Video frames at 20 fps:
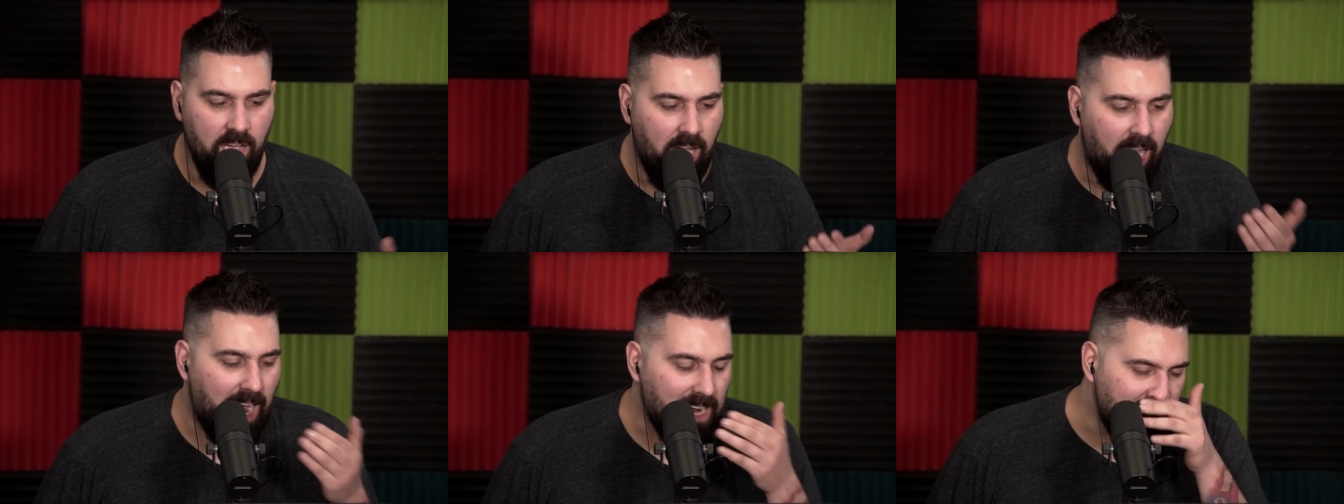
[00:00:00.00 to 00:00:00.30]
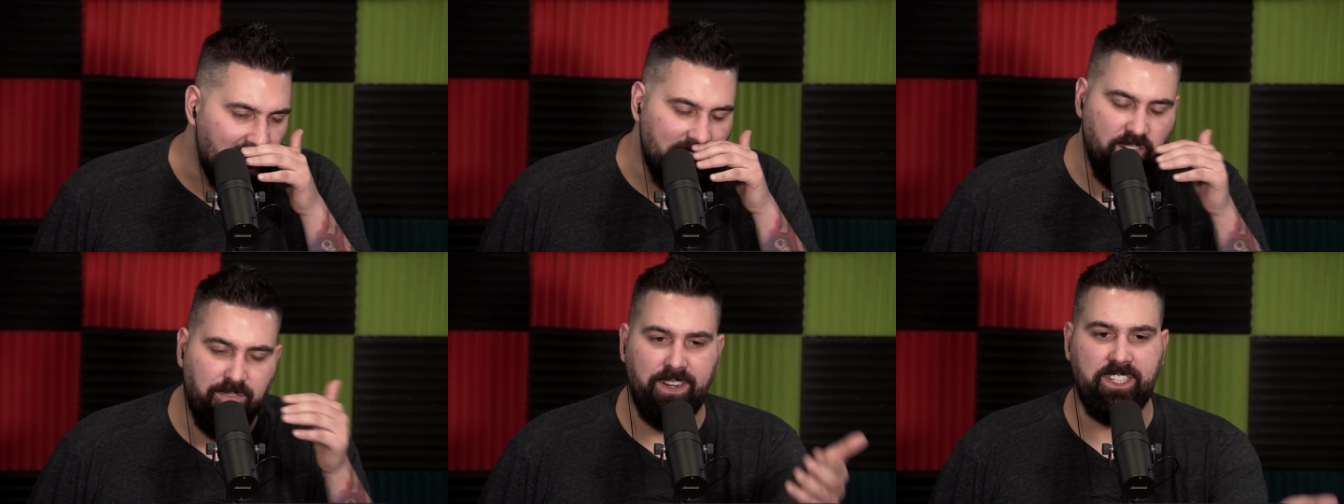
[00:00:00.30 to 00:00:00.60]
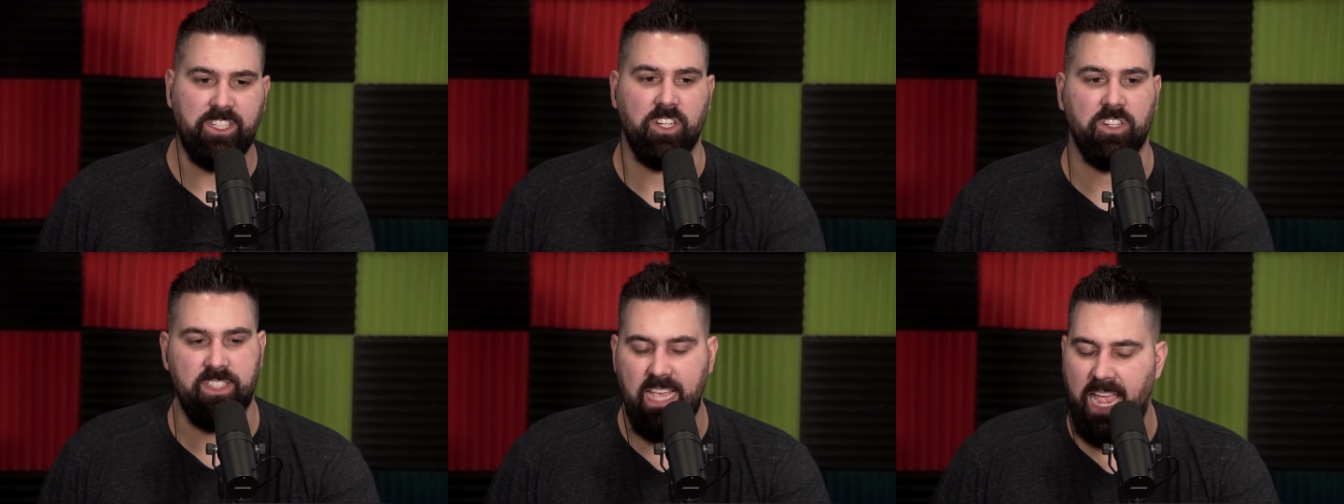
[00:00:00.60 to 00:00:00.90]
No. I liked
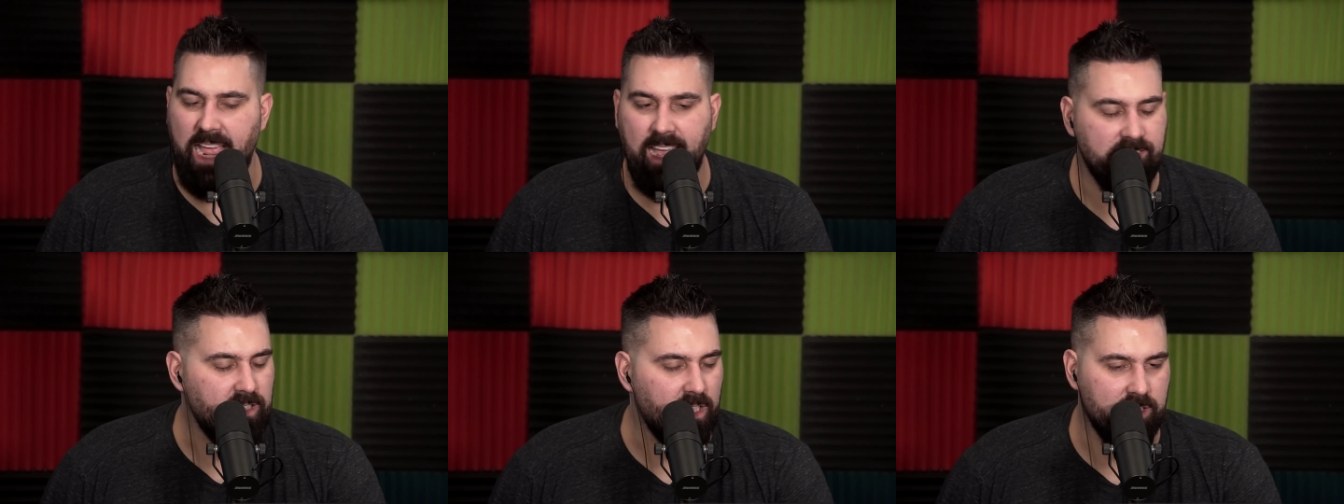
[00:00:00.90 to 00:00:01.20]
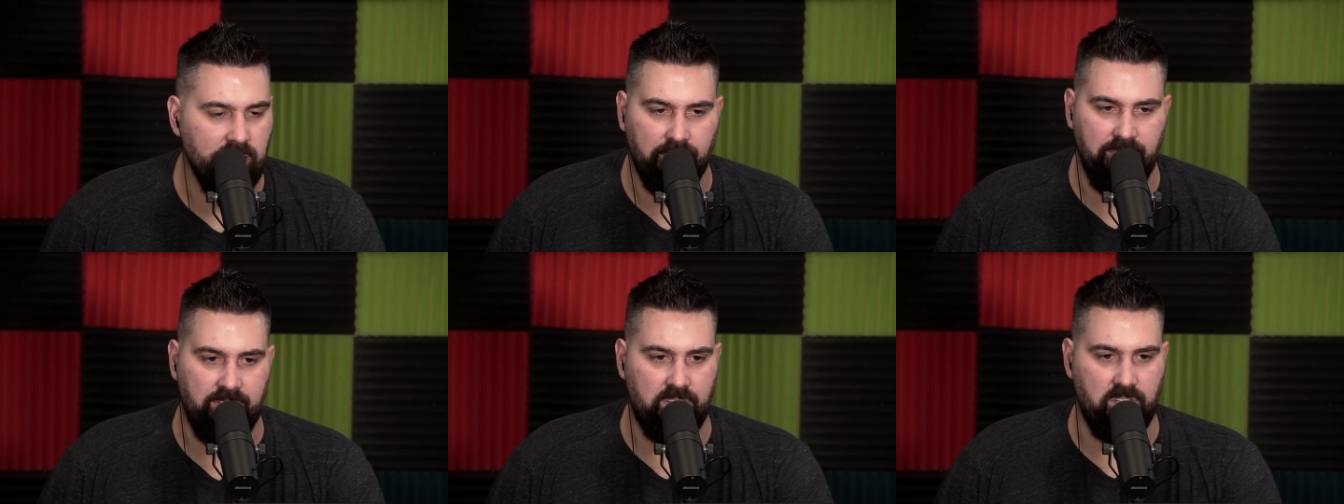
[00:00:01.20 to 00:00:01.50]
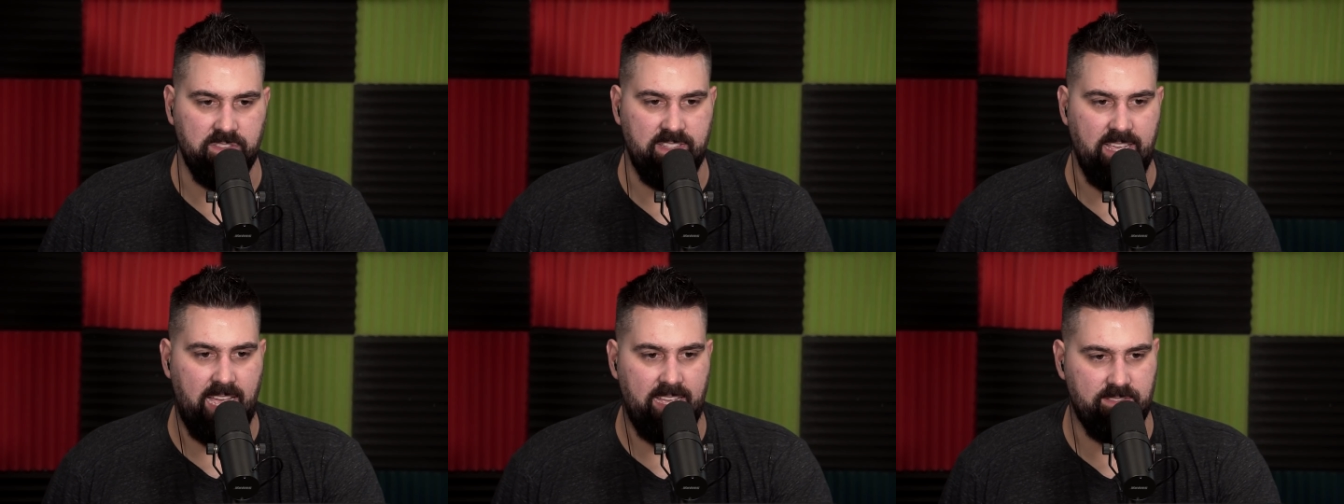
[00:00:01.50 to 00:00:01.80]
Victor Zsasz. I thought
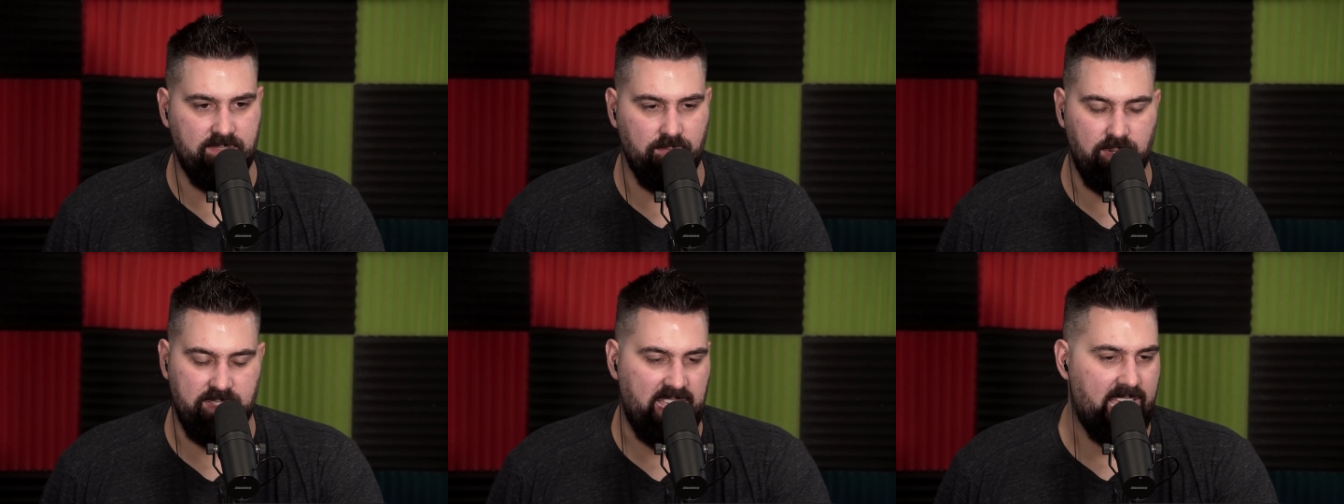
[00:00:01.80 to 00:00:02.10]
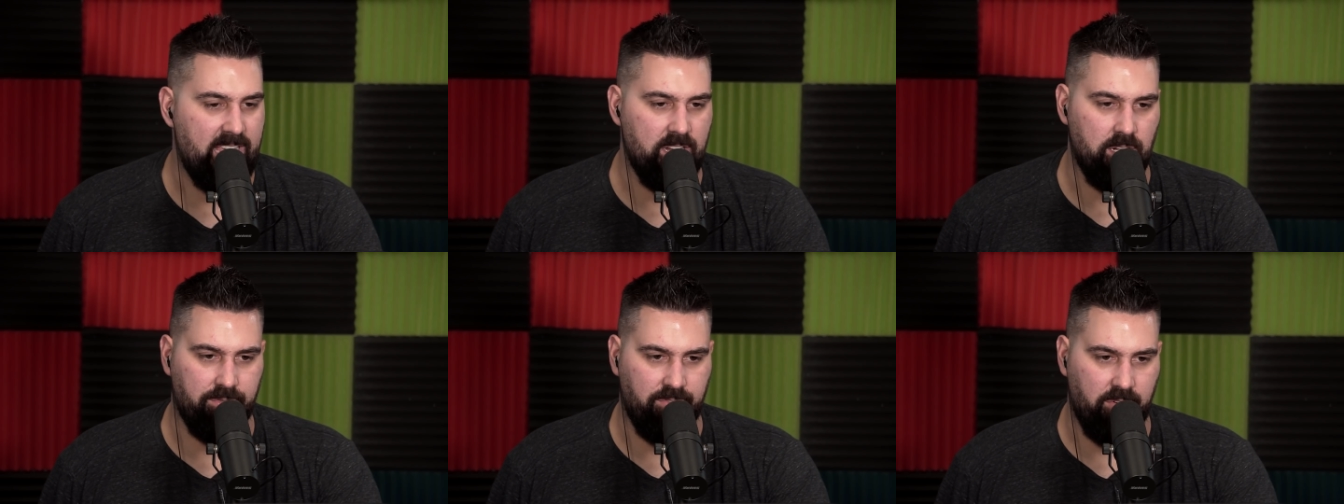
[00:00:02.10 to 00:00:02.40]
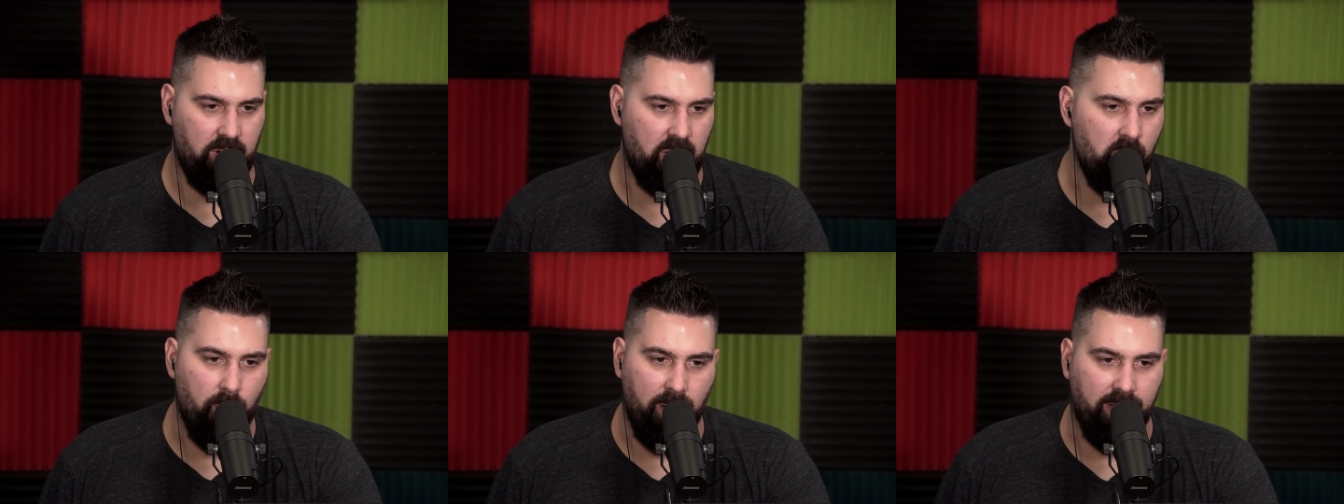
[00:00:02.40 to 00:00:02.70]
Victor Zsasz was handled
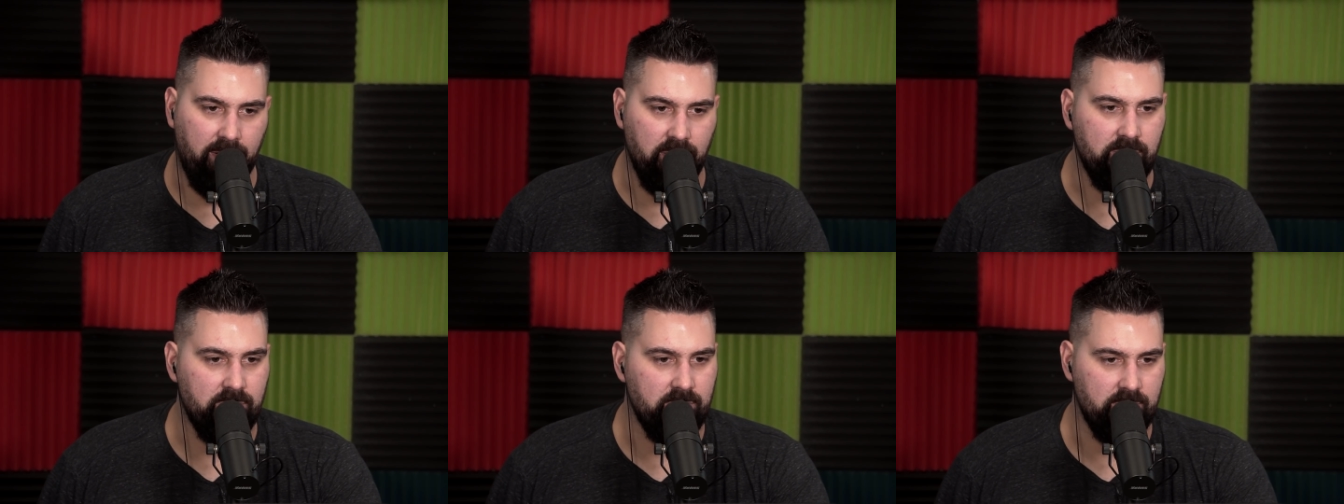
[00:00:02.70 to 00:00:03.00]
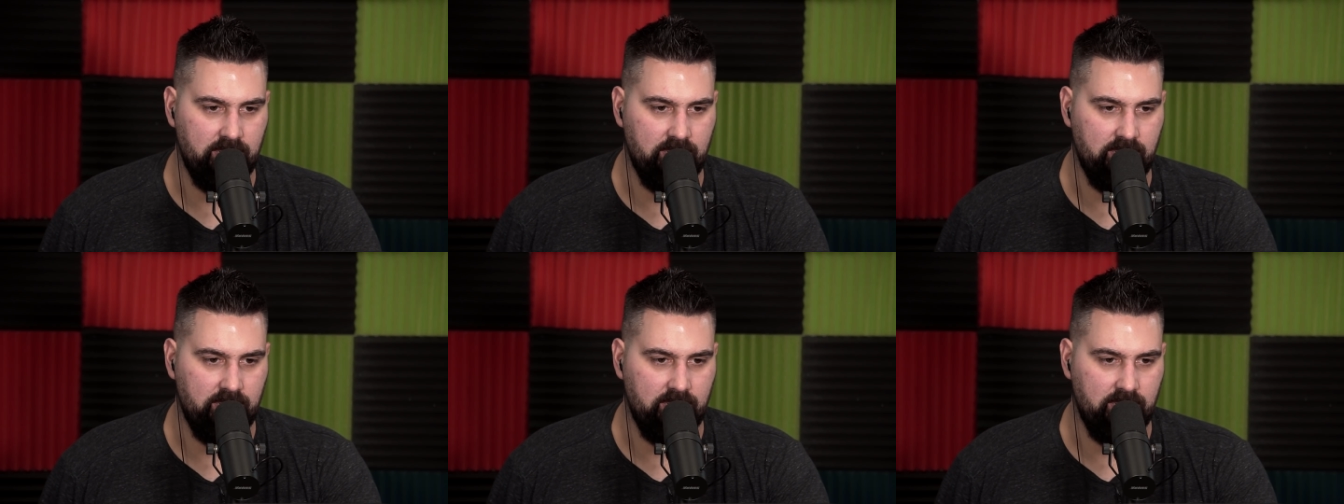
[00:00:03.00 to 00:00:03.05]
very well.